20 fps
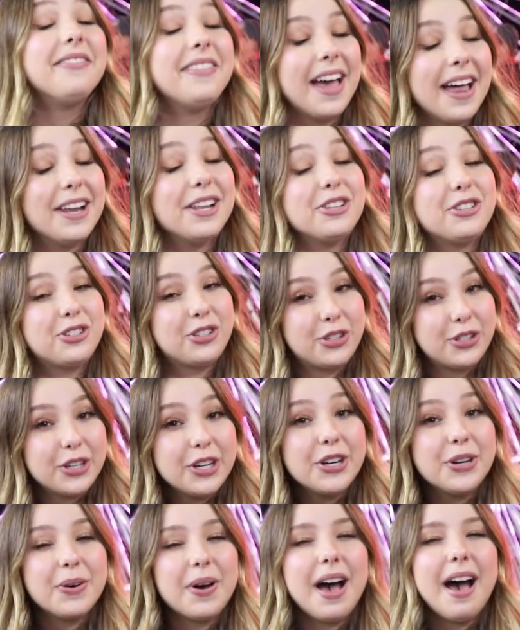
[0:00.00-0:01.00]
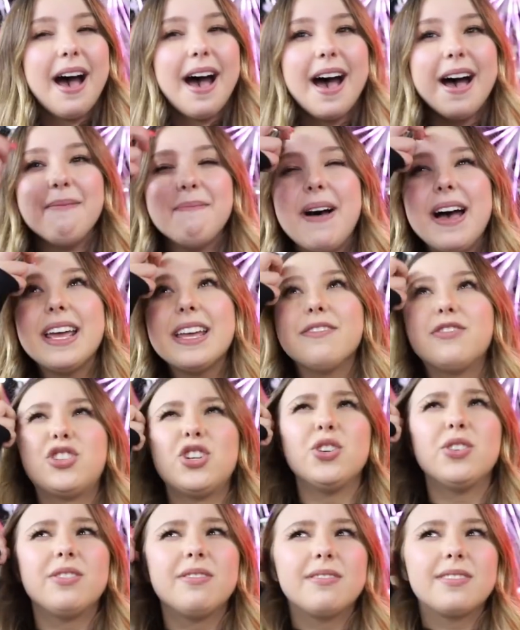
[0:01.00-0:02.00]
That is true. I have
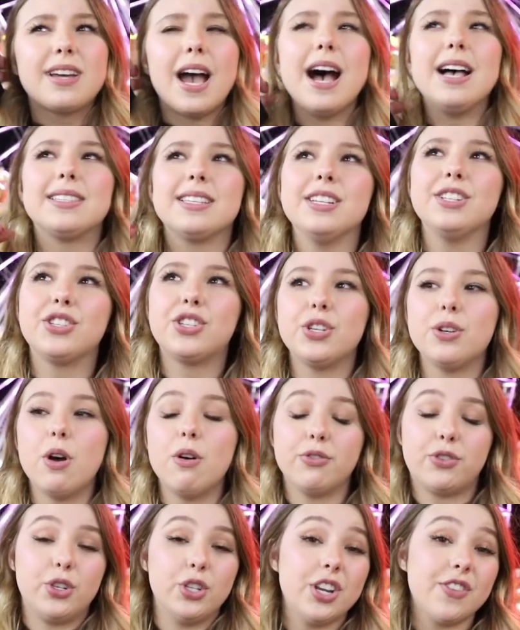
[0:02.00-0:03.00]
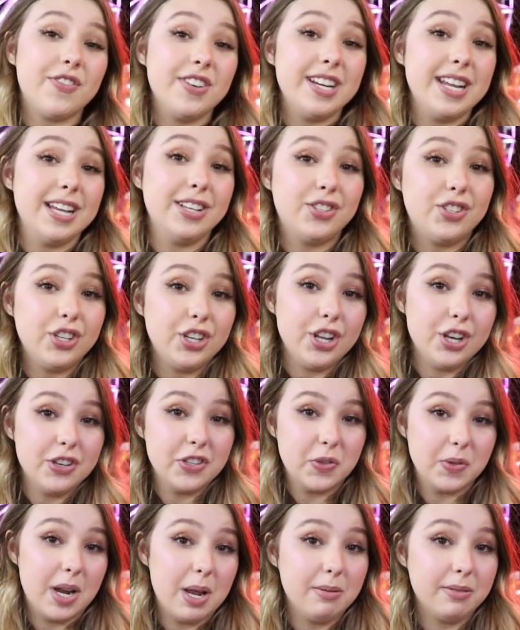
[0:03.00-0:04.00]
two cousins who owned two different dance
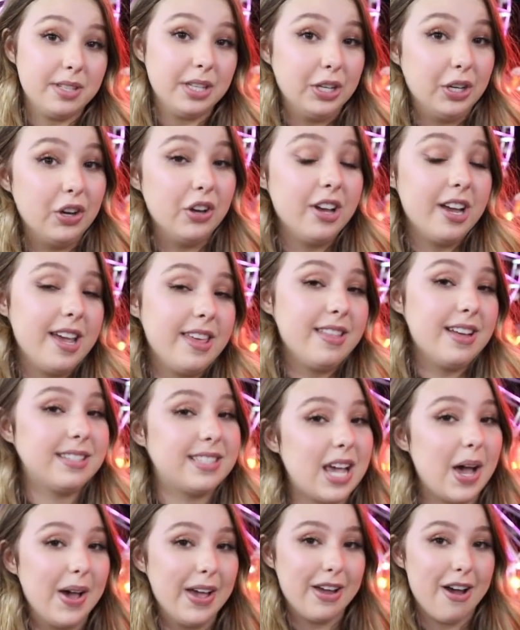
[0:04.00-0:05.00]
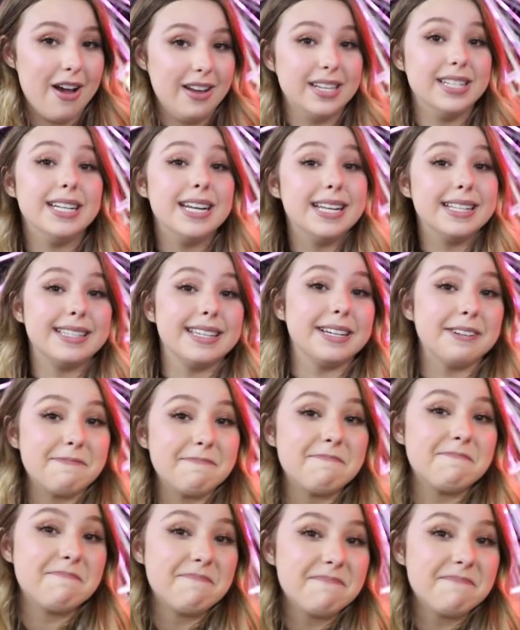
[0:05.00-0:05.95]
studios when I was little, and that's how I got into dancing.